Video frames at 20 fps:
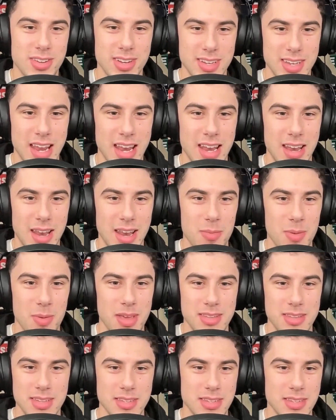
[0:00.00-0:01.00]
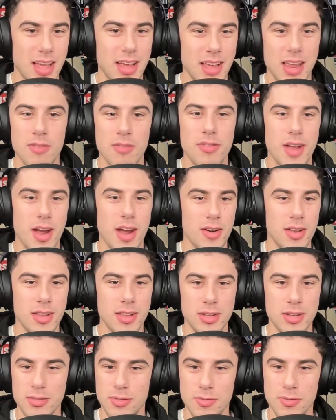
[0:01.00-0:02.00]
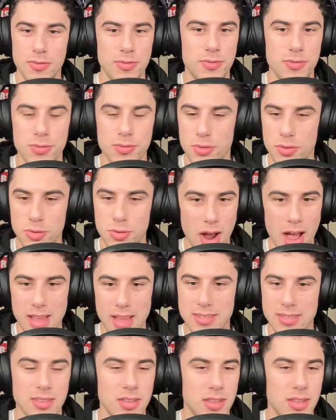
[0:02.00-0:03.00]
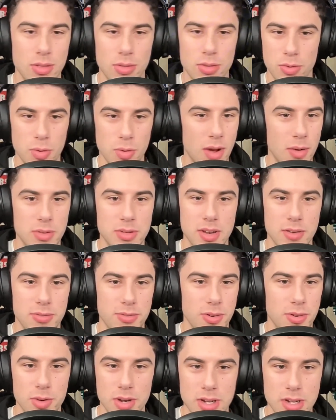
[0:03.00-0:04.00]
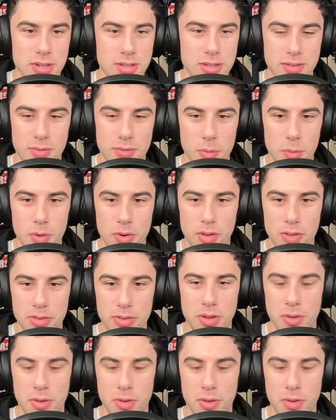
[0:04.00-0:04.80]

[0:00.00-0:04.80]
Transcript: on a day-to-day basis, and that can vary drastically throughout different regions of the world.